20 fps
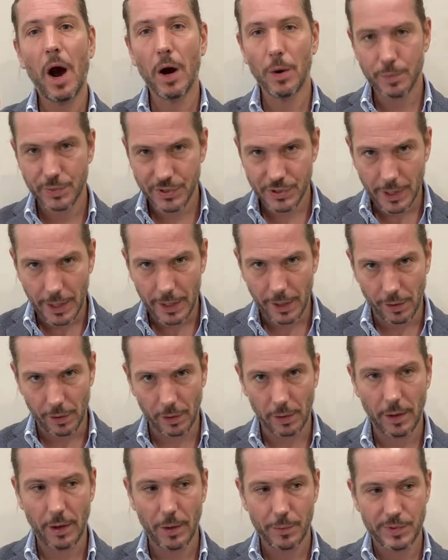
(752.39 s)

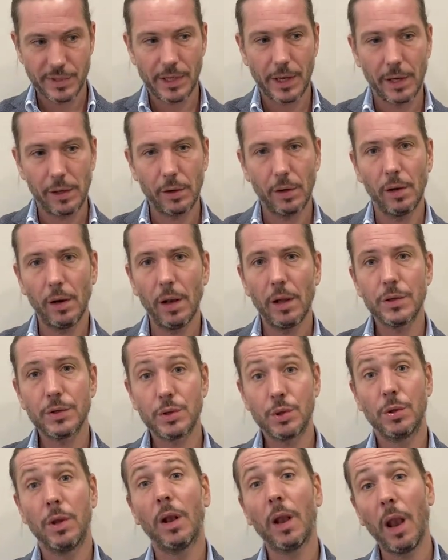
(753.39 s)
obstacle
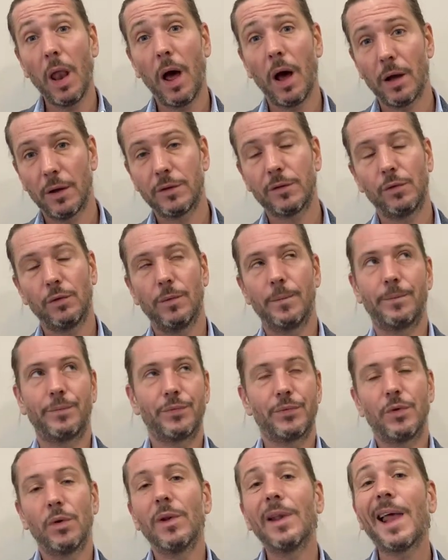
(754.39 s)
to the law,
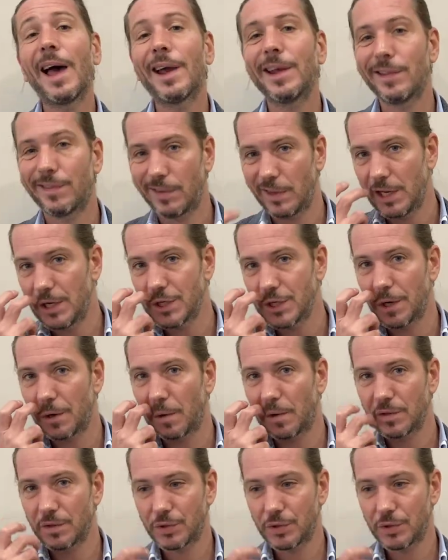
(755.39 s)
to light in general.